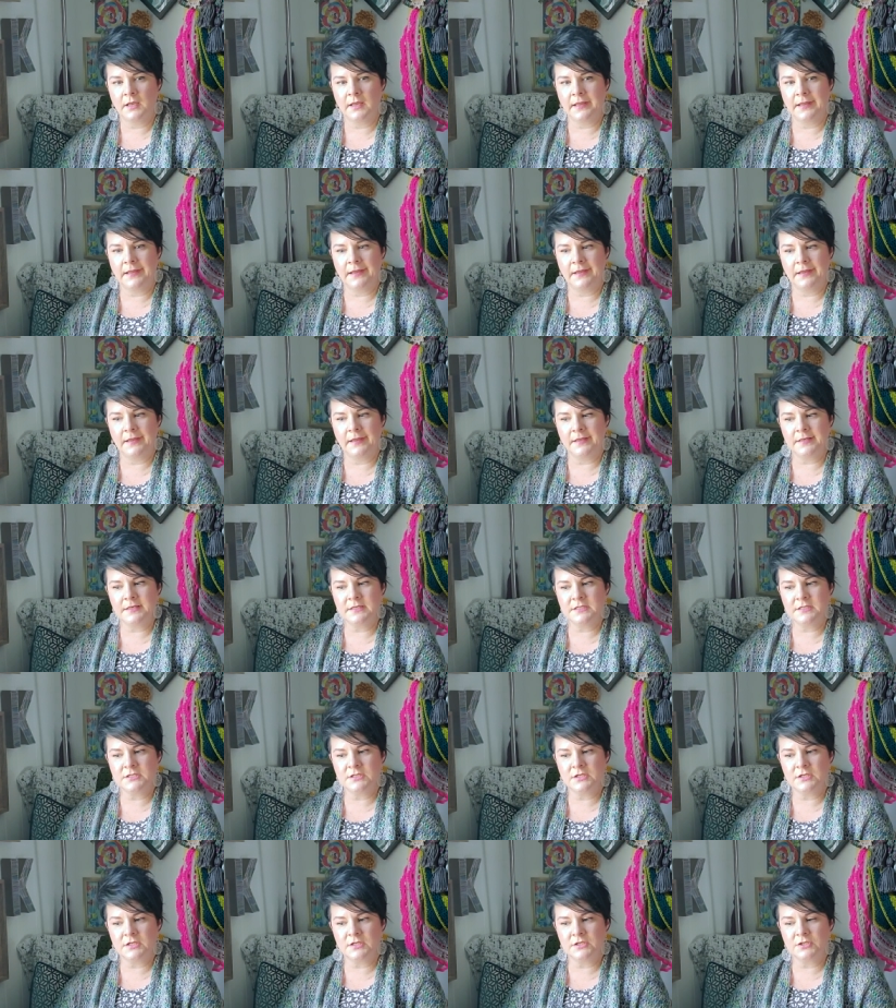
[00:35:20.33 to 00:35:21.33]
And
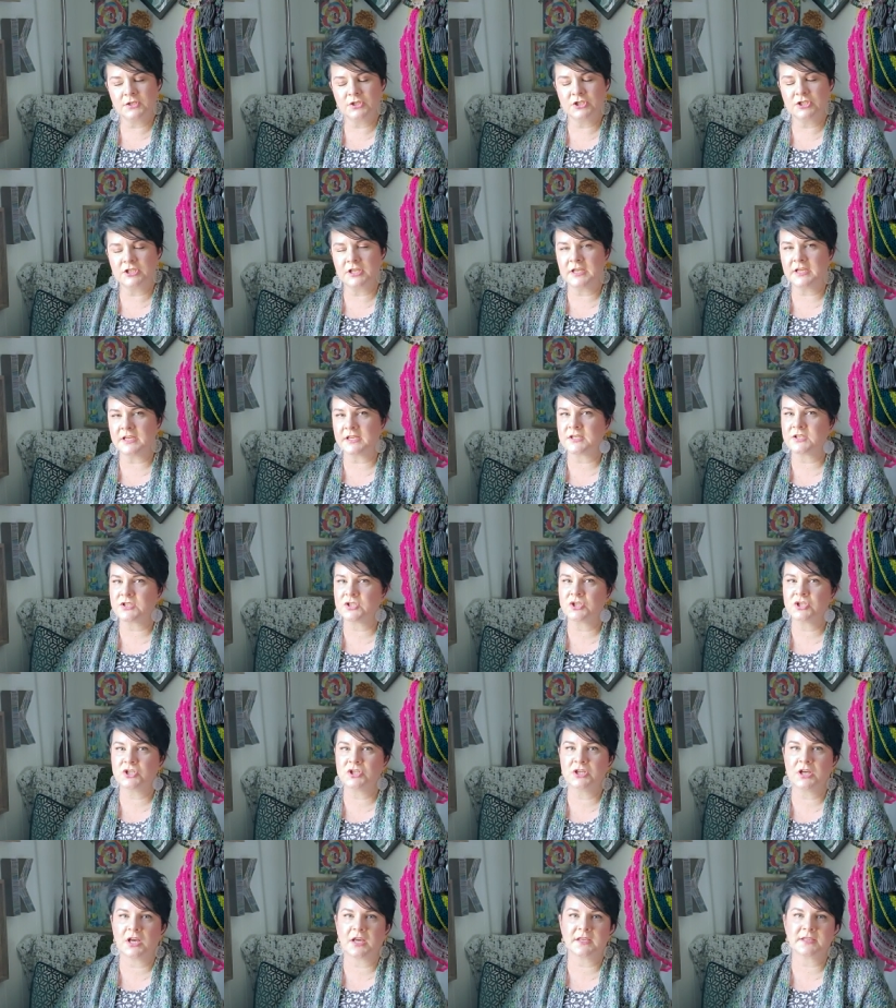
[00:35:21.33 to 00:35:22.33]
she is
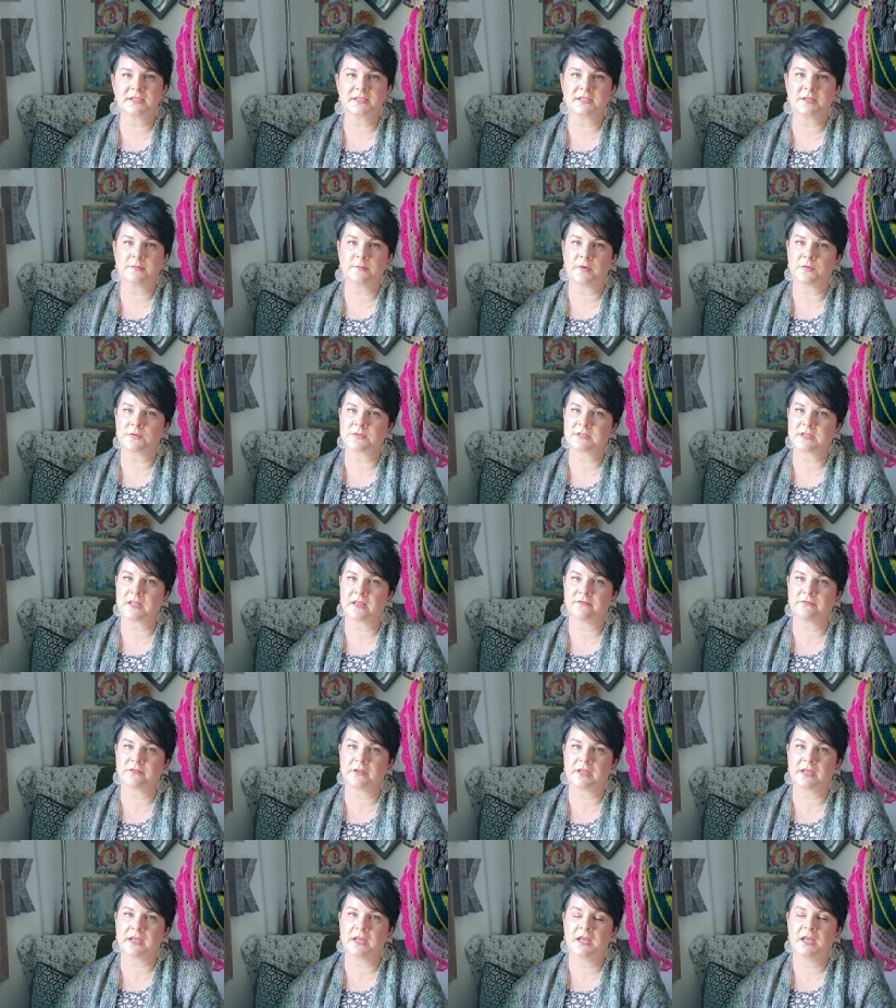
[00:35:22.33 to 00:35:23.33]
just the most
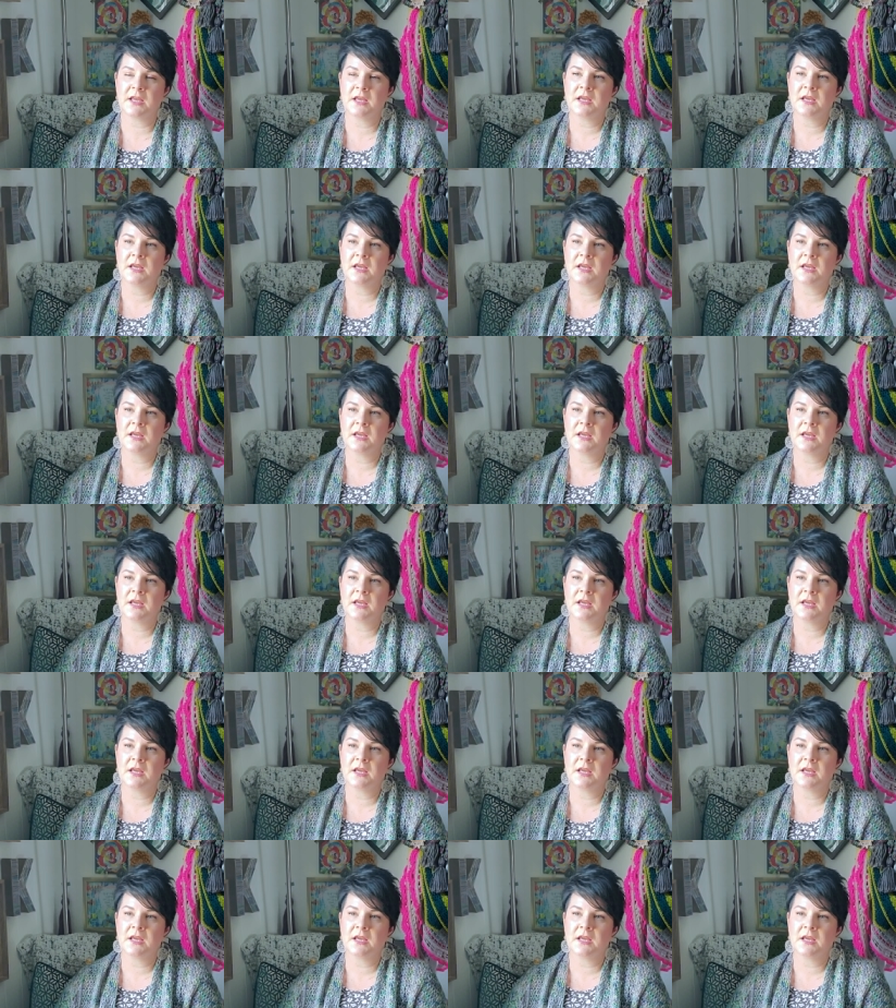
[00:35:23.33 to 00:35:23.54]
lovely.